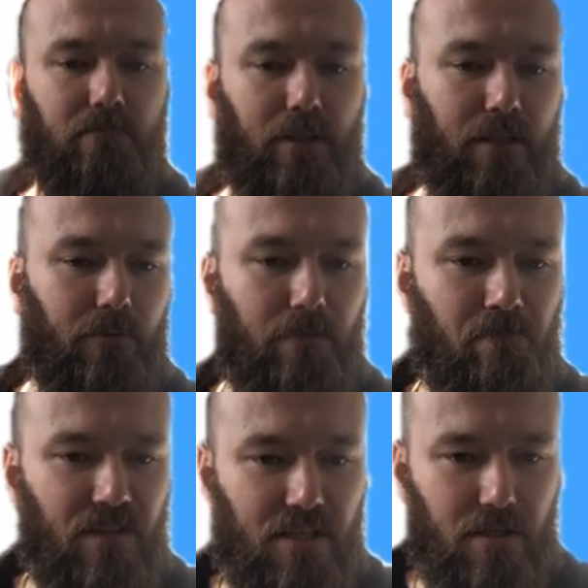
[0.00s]
But anyway,
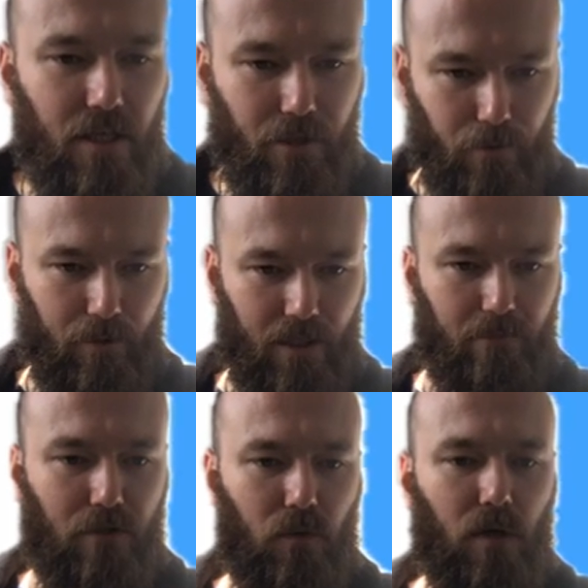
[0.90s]
this
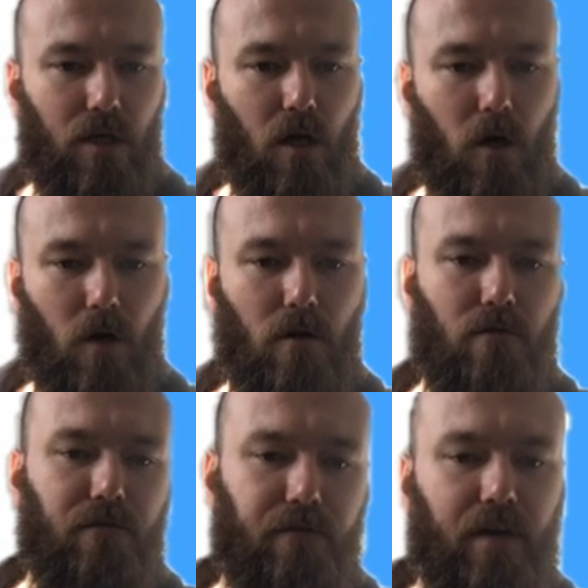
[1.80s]
interplay between
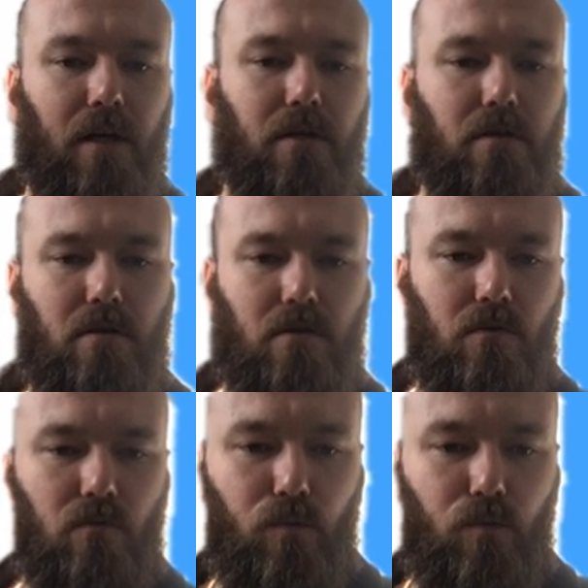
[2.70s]
how fixed